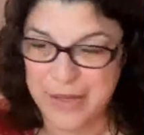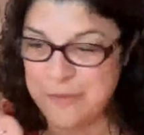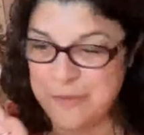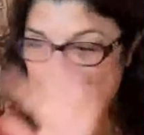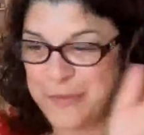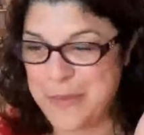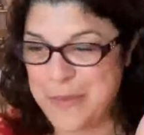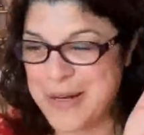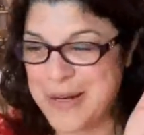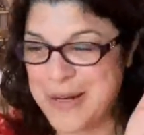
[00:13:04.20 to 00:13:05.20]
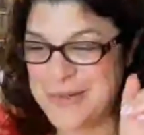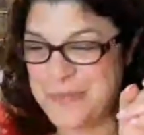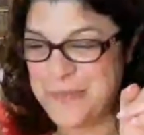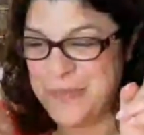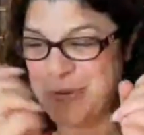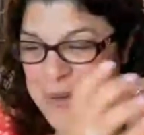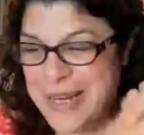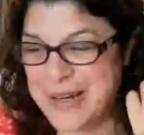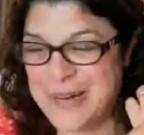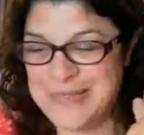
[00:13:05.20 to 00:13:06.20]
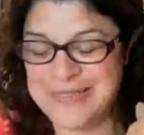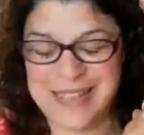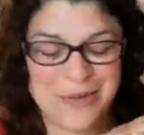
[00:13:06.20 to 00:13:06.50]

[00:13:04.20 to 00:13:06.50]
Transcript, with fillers: it, because I can't,